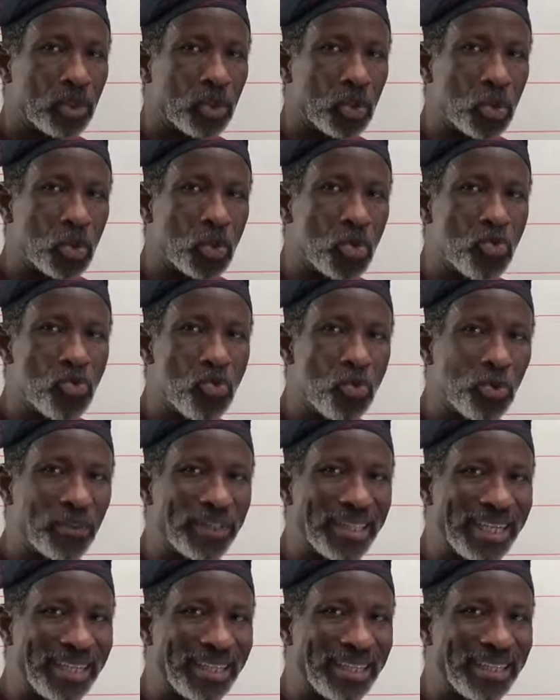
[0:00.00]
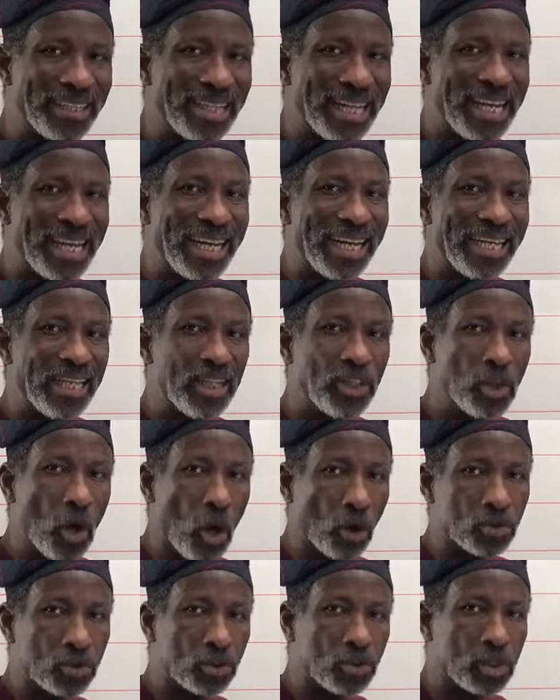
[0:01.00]
using
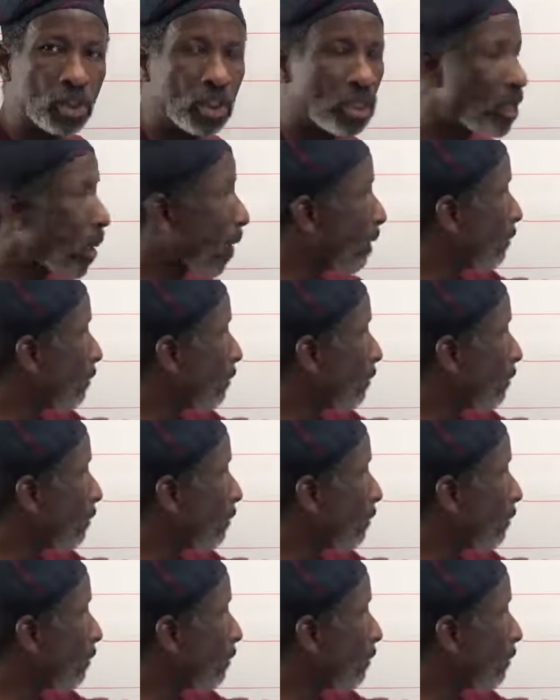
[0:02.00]
dots.